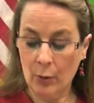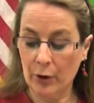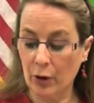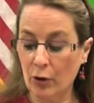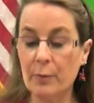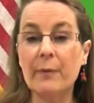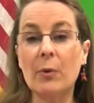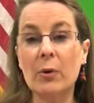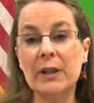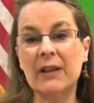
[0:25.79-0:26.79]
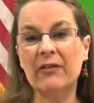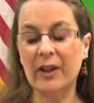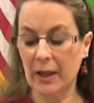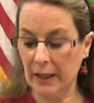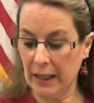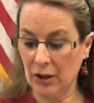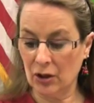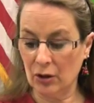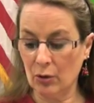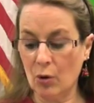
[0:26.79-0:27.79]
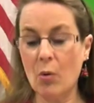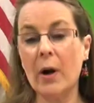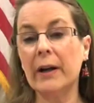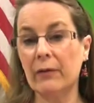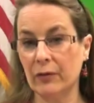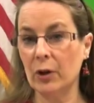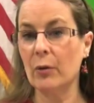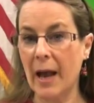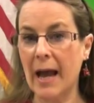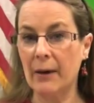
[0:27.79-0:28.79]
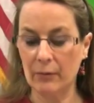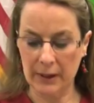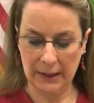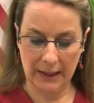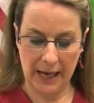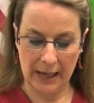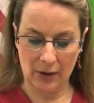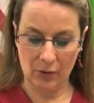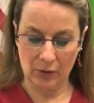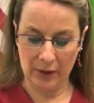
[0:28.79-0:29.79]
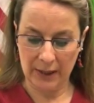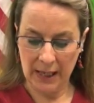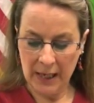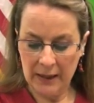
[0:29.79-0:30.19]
with a group of boys that fell into quite a few at-risk categories.